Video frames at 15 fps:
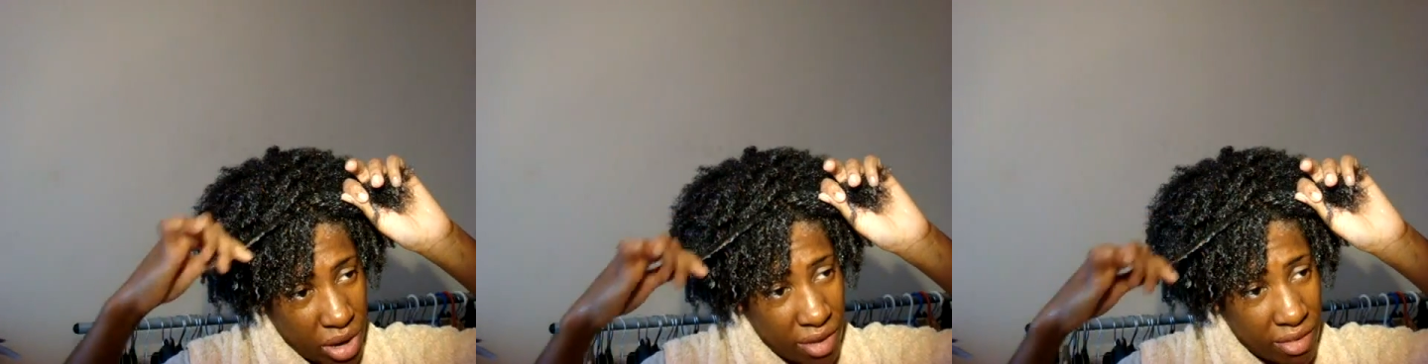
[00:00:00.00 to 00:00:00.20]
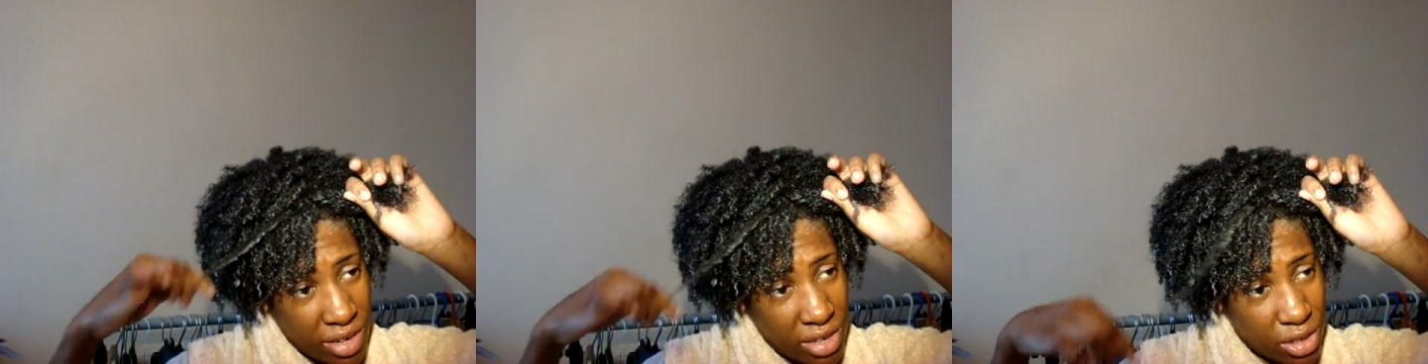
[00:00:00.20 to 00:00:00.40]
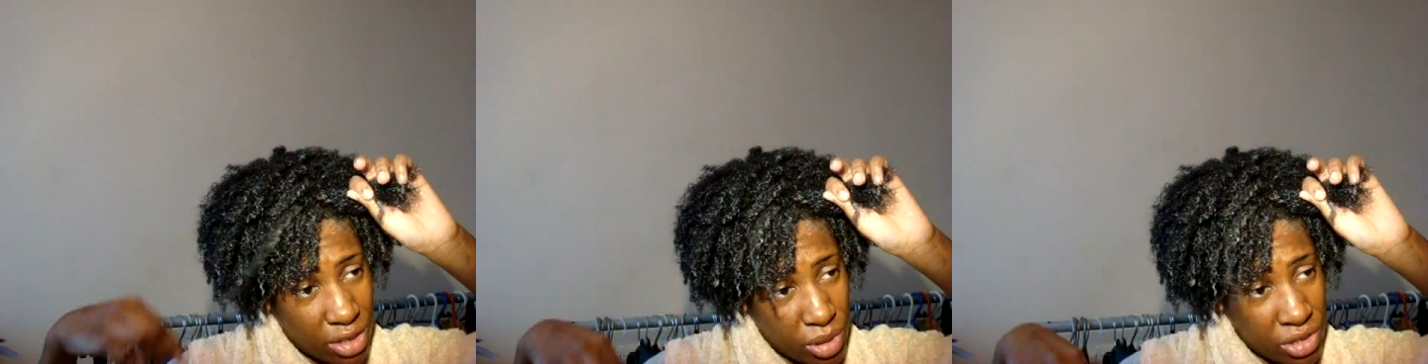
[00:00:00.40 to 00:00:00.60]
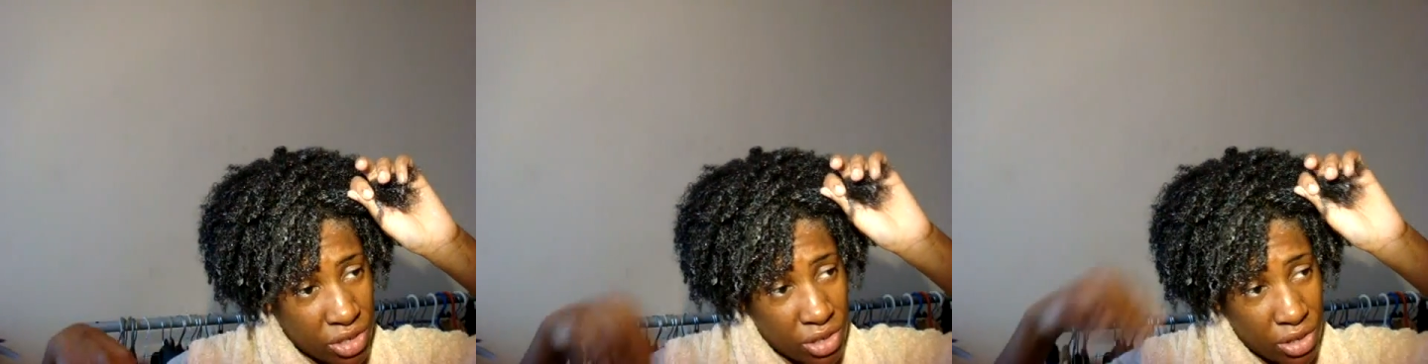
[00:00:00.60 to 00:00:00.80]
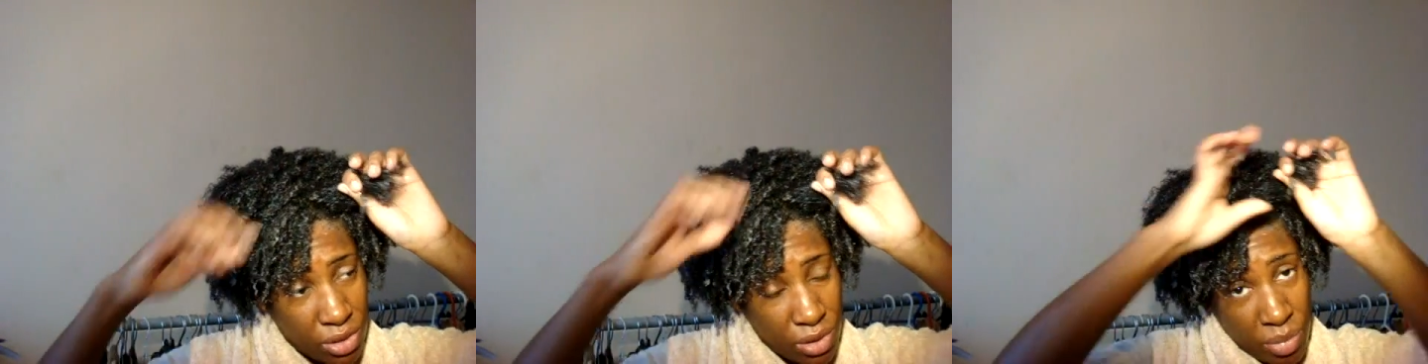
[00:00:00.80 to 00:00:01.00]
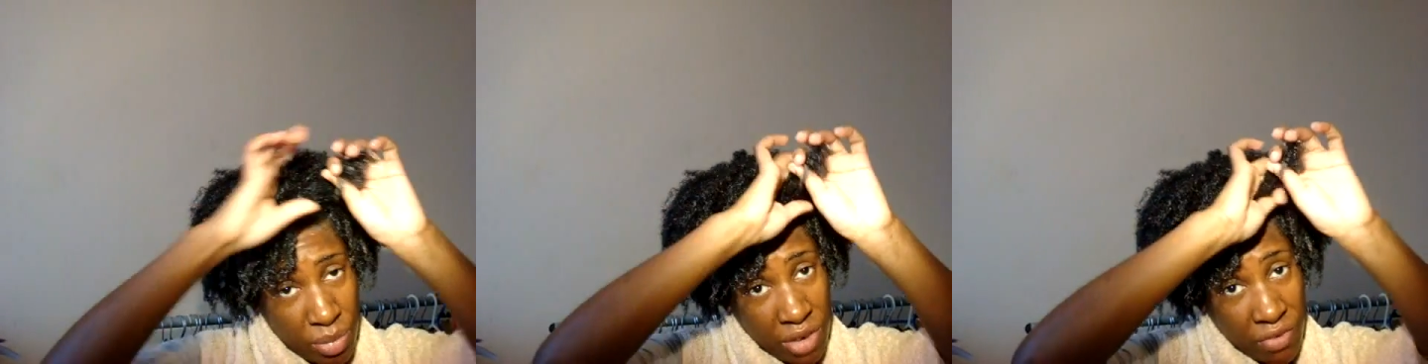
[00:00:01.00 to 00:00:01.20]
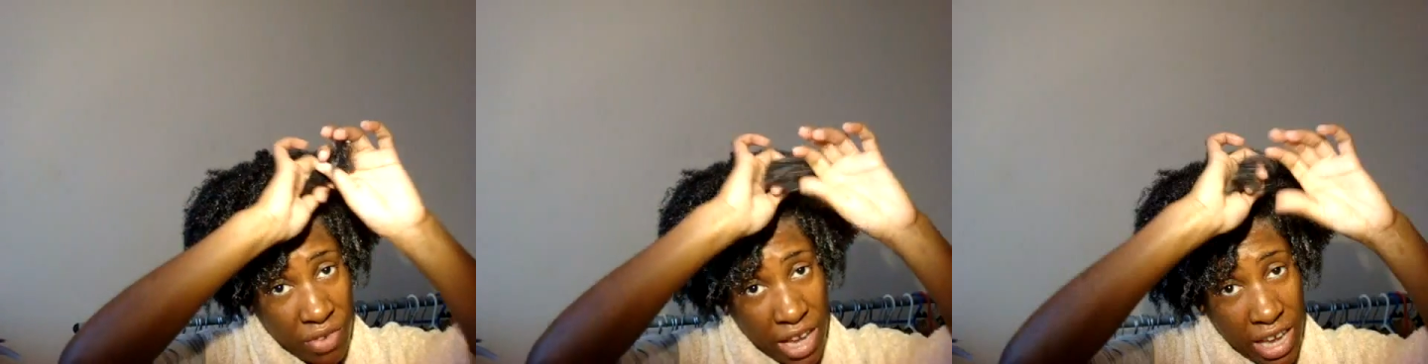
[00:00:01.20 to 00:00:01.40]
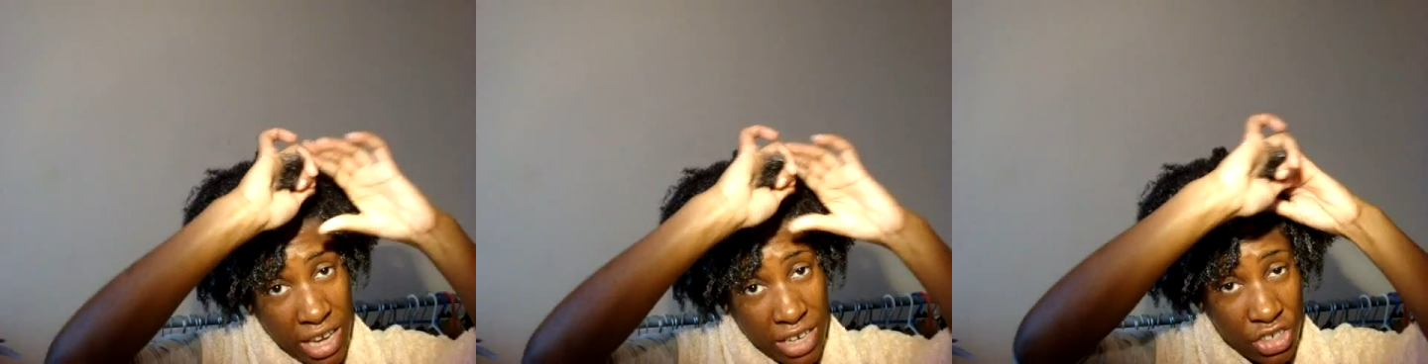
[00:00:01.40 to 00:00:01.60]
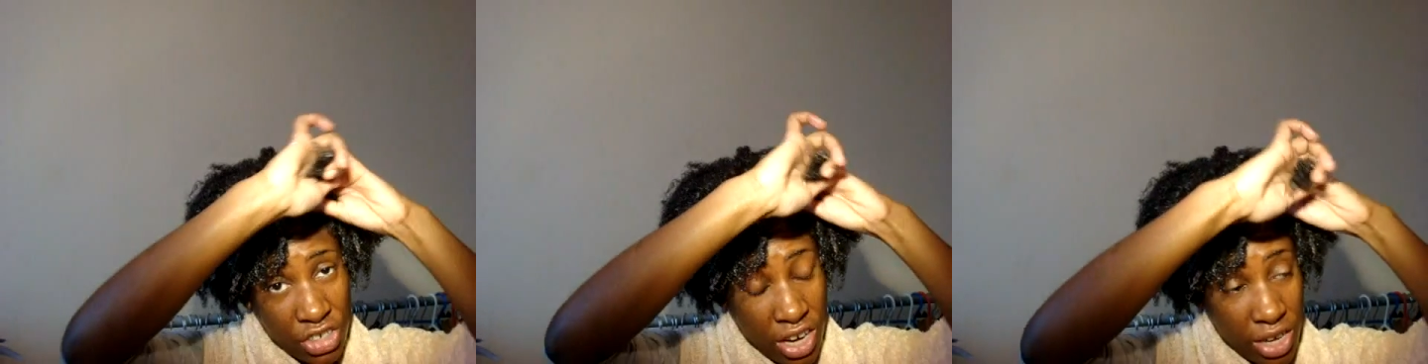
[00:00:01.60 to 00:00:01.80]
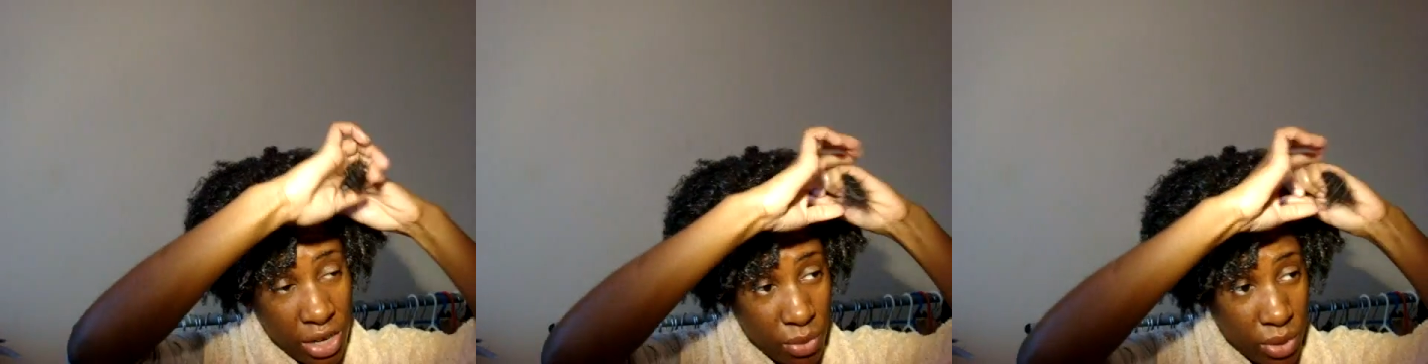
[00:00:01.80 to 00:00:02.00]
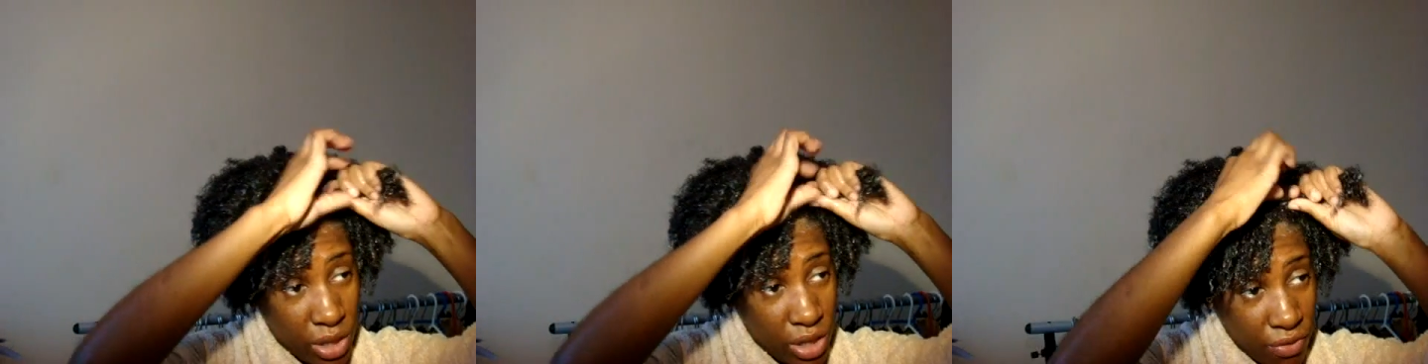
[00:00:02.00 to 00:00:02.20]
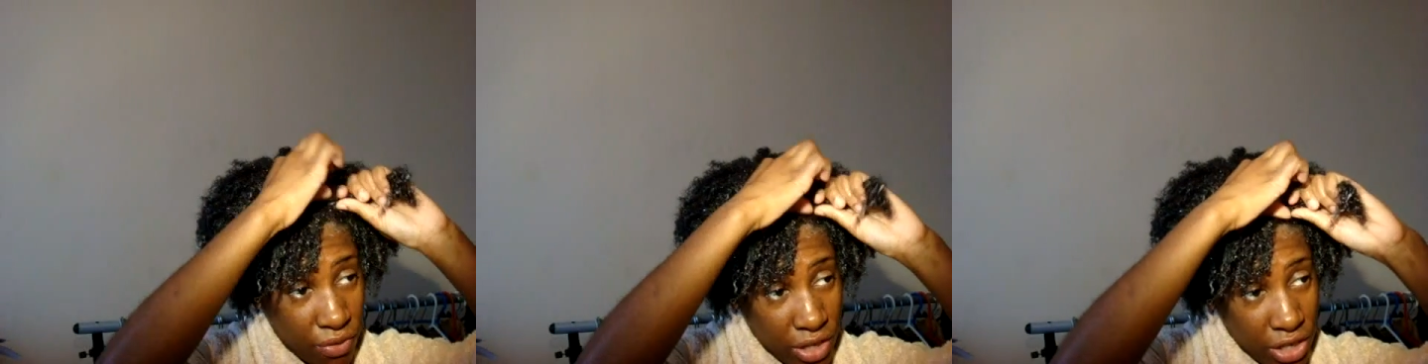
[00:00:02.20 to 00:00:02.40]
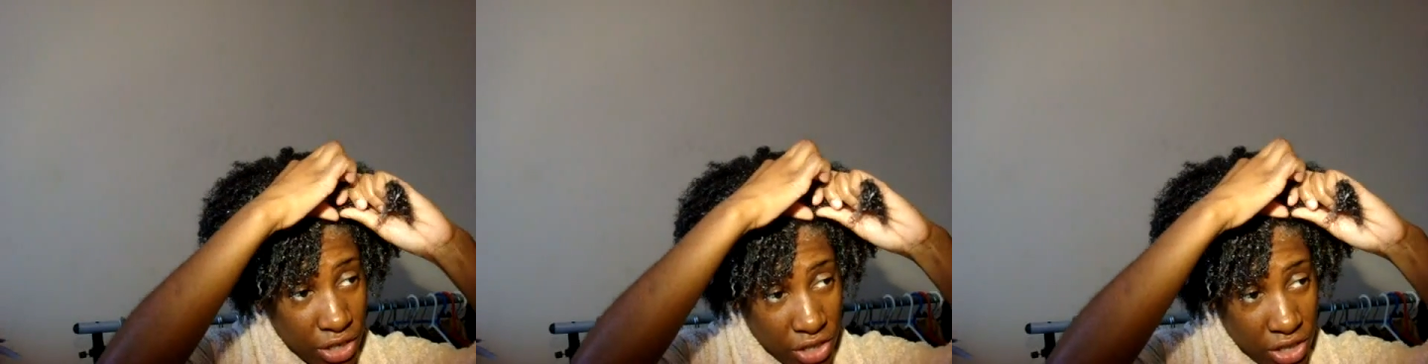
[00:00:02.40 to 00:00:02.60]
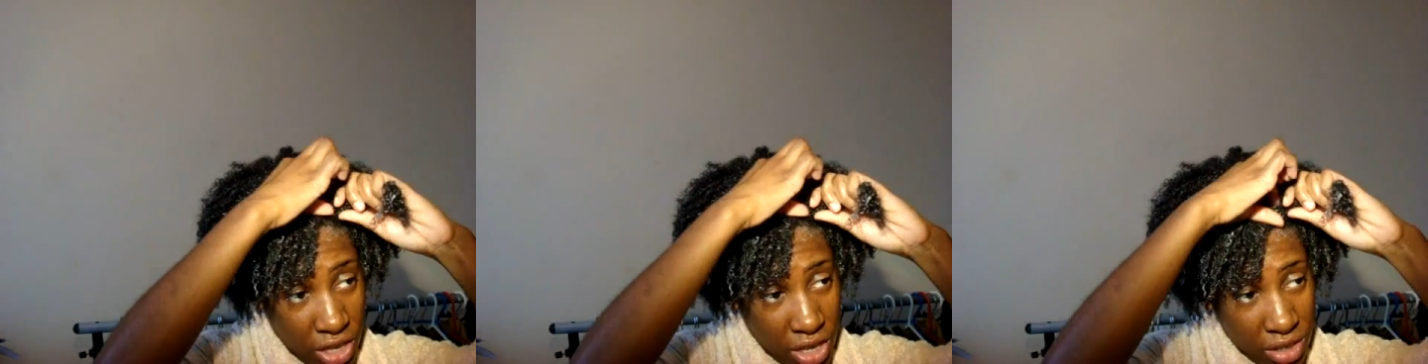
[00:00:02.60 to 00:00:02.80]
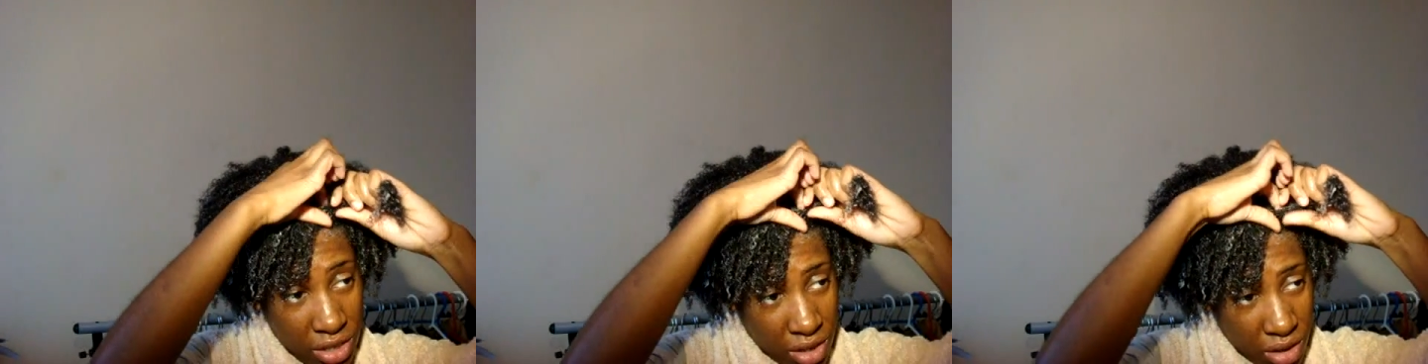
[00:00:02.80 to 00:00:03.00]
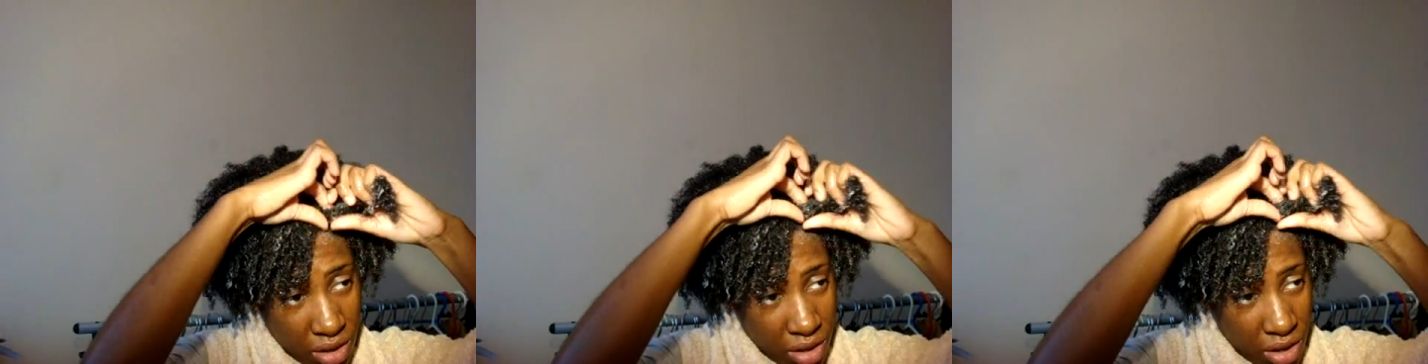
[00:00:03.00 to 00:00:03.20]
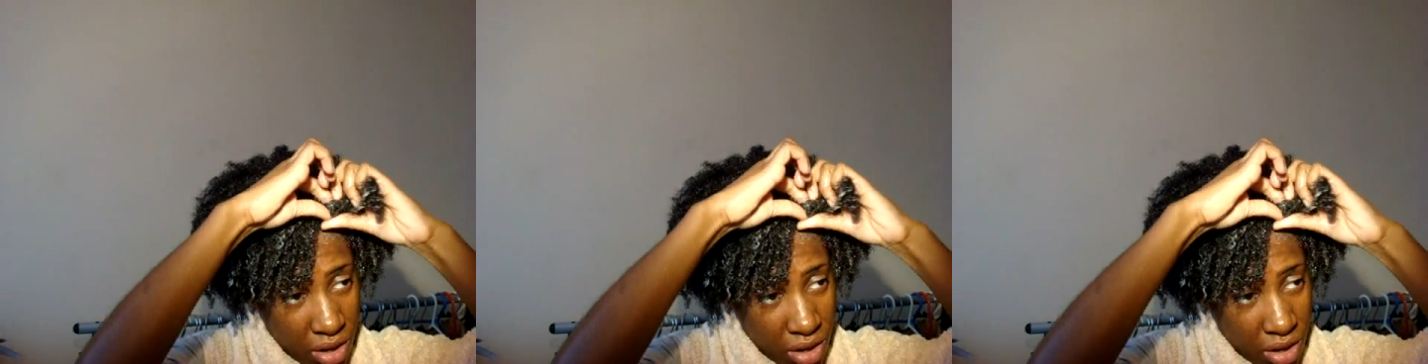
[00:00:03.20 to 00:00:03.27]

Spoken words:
Apparently you're supposed to do a bit of a head shake when you finish this.